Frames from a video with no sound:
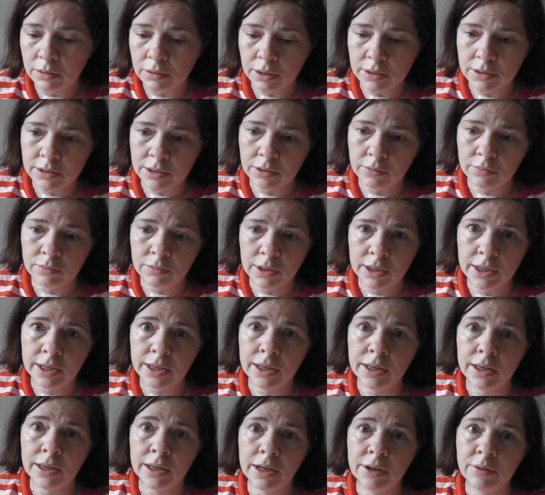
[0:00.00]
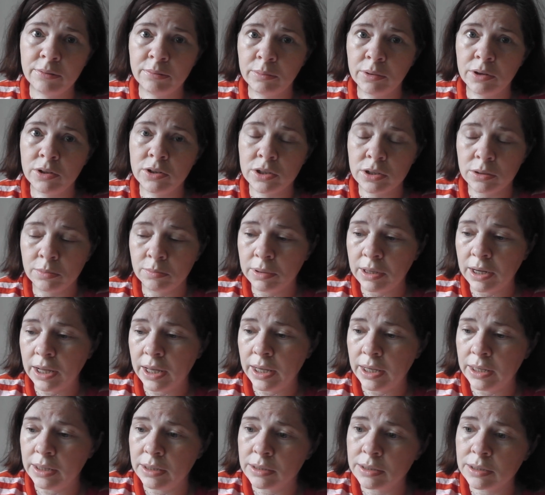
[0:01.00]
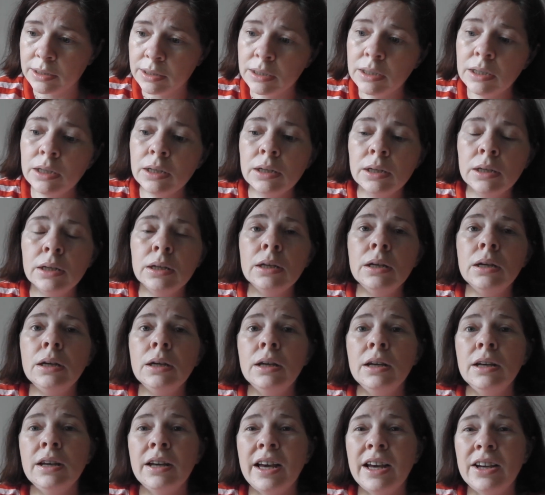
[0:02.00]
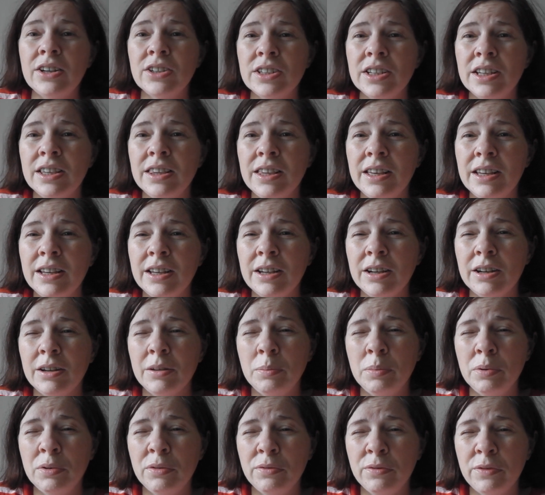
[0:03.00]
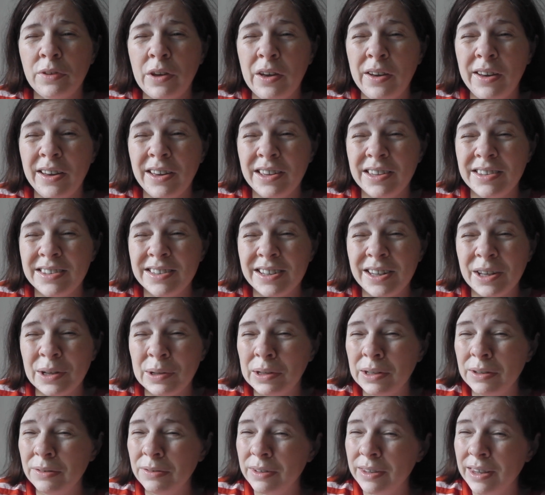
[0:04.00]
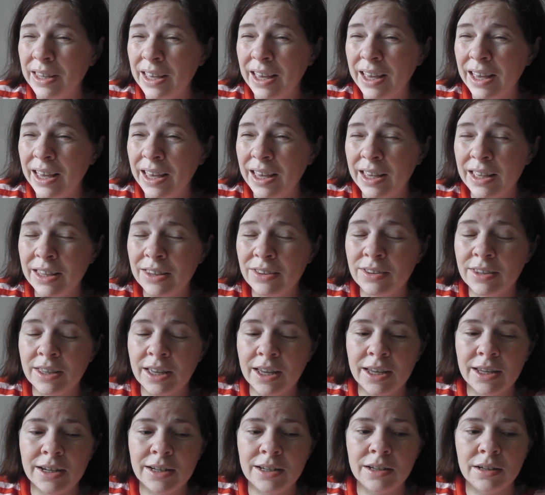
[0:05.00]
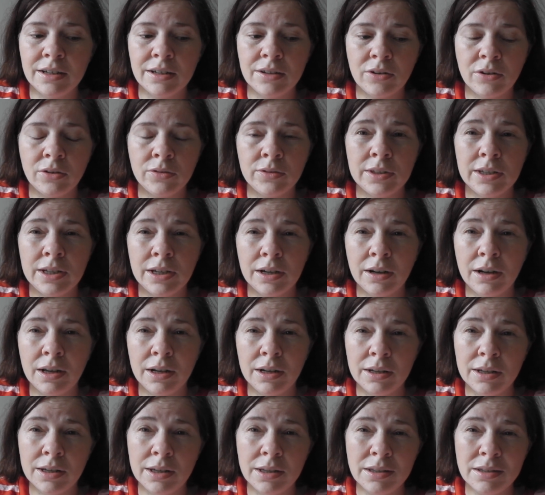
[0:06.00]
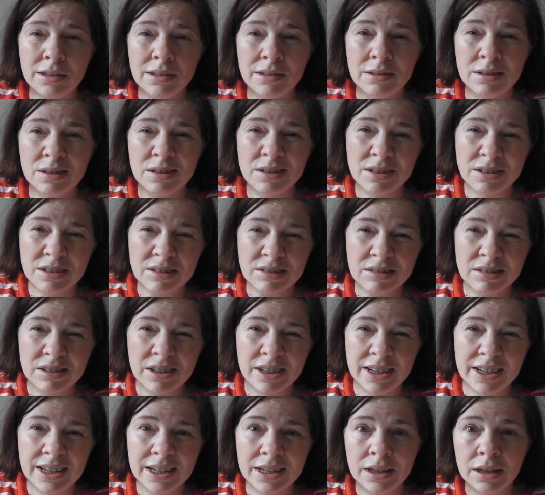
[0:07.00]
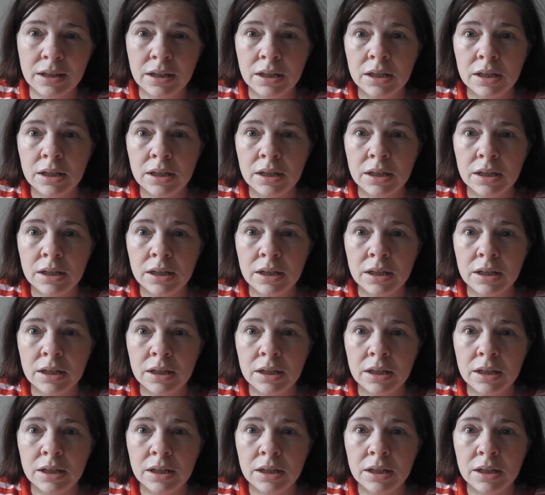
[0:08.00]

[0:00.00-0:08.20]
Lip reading: I don't really have much complaint. Actually think I'd prefer to go over there than on the island, sorry.